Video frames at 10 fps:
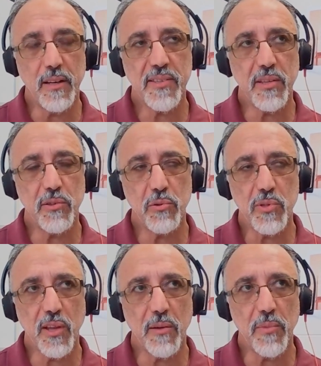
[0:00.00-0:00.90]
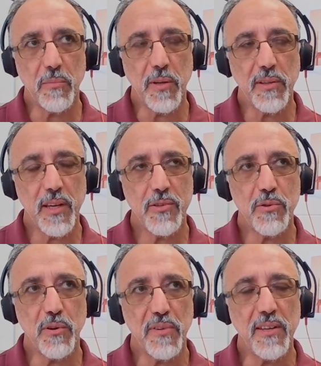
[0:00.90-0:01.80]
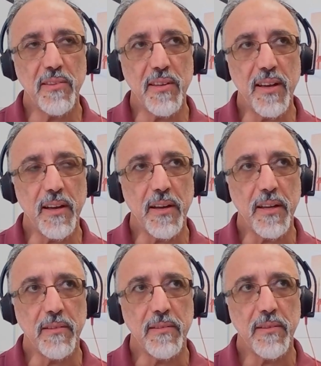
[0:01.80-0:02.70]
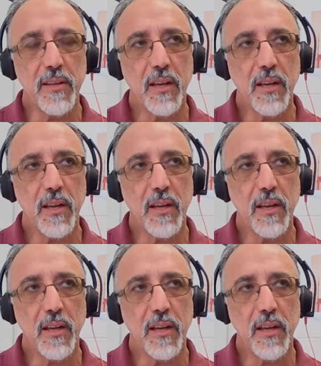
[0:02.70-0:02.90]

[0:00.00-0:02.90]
listened to some about the history of India, and